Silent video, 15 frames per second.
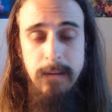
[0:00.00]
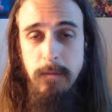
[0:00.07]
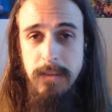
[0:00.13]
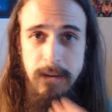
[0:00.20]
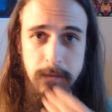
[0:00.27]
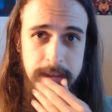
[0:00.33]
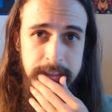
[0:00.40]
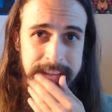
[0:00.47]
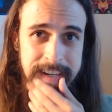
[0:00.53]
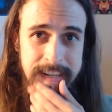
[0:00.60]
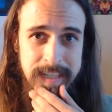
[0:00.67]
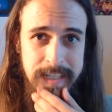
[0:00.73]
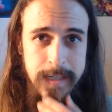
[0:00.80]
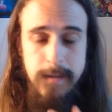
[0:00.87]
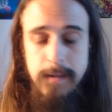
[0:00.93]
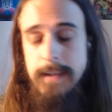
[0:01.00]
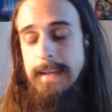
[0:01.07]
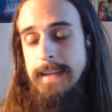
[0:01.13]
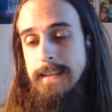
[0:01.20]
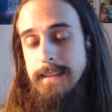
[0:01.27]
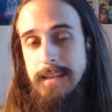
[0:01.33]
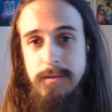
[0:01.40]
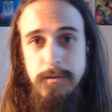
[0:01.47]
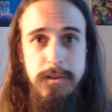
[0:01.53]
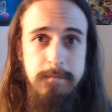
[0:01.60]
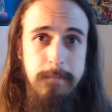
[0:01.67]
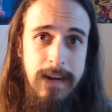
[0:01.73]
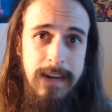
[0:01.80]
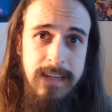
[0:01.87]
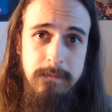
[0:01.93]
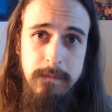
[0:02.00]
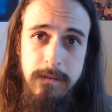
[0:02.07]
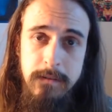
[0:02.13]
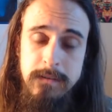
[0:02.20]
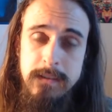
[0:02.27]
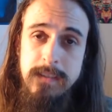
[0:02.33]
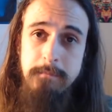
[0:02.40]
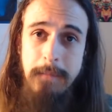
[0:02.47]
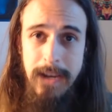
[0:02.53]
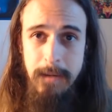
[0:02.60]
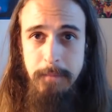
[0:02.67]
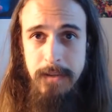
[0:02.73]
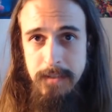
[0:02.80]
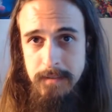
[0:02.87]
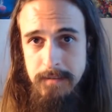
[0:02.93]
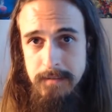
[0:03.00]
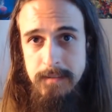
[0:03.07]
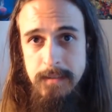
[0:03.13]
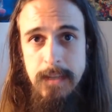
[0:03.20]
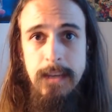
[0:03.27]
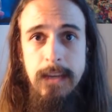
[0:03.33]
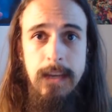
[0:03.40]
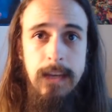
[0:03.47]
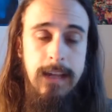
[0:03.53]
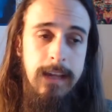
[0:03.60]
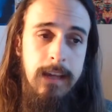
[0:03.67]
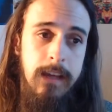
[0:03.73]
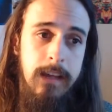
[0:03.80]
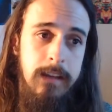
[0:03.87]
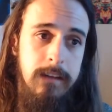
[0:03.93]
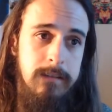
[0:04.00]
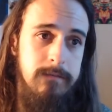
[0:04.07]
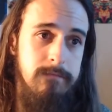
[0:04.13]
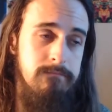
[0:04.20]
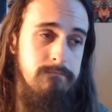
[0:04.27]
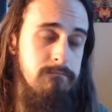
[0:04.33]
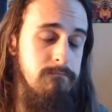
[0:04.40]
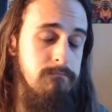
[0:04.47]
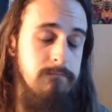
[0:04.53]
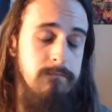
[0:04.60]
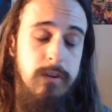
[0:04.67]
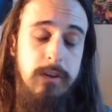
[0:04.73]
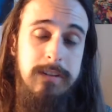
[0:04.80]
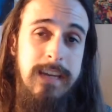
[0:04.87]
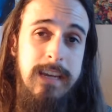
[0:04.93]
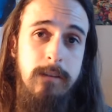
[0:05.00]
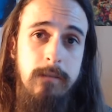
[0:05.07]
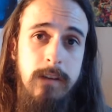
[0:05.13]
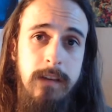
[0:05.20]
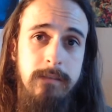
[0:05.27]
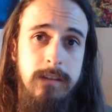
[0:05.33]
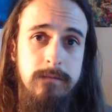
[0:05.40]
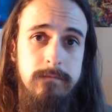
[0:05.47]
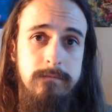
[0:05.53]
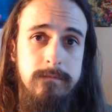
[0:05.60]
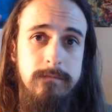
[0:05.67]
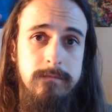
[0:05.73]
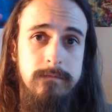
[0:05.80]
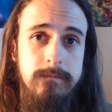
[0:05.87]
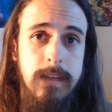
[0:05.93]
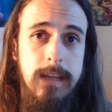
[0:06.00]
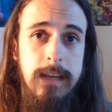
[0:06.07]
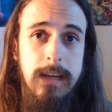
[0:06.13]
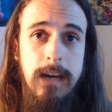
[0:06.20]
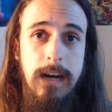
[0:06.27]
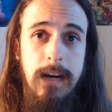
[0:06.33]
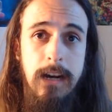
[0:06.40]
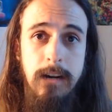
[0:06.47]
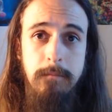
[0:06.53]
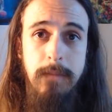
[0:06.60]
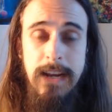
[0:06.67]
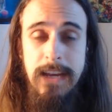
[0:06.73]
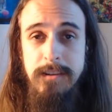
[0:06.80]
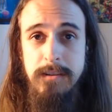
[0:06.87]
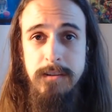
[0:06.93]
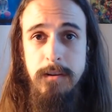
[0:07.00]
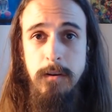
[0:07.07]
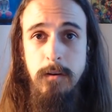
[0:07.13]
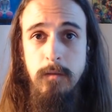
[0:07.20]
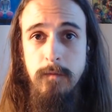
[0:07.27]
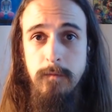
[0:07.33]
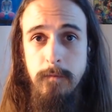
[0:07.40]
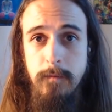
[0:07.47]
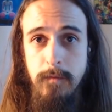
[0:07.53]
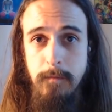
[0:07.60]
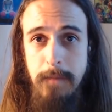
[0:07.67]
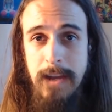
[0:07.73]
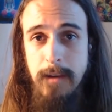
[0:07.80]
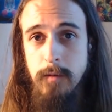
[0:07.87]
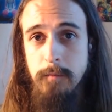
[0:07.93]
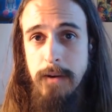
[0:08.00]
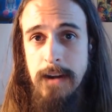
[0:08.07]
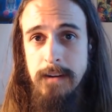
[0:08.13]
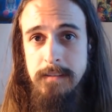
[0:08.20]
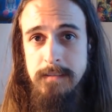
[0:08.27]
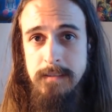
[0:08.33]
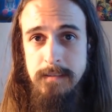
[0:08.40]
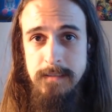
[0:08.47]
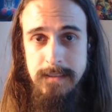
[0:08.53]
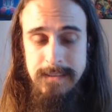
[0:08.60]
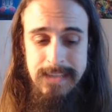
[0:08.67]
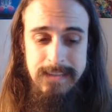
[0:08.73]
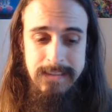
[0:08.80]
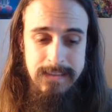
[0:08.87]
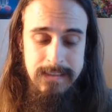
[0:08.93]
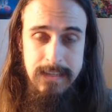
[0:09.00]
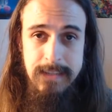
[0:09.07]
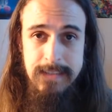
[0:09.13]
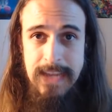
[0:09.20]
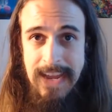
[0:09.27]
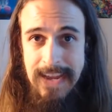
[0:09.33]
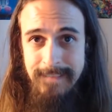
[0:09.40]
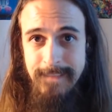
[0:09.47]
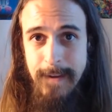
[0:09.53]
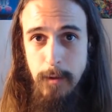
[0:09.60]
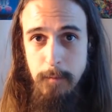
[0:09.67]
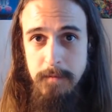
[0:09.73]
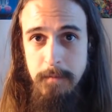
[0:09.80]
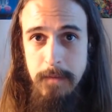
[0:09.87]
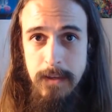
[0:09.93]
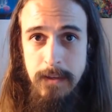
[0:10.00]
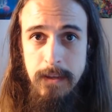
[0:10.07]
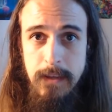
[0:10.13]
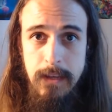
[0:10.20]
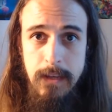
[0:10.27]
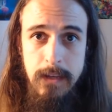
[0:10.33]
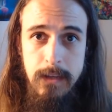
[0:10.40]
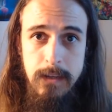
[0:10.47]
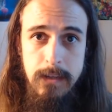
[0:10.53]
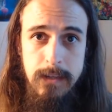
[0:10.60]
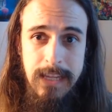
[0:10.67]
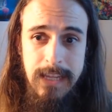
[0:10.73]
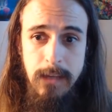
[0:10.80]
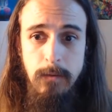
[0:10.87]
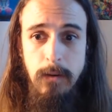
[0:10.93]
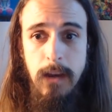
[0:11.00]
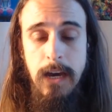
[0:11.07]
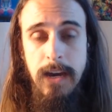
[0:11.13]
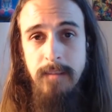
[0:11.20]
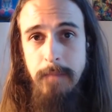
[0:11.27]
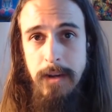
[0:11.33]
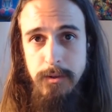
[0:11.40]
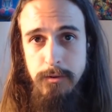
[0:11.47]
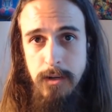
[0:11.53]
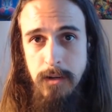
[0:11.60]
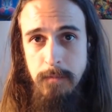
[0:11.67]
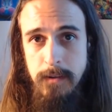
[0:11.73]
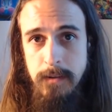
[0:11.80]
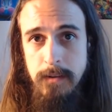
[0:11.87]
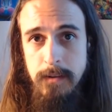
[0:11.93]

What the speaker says: with everything that I share, these are just my experiences, my opinions, and you can take it or leave it. But I just know from my own practices that these things have helped me heal a lot of my trauma,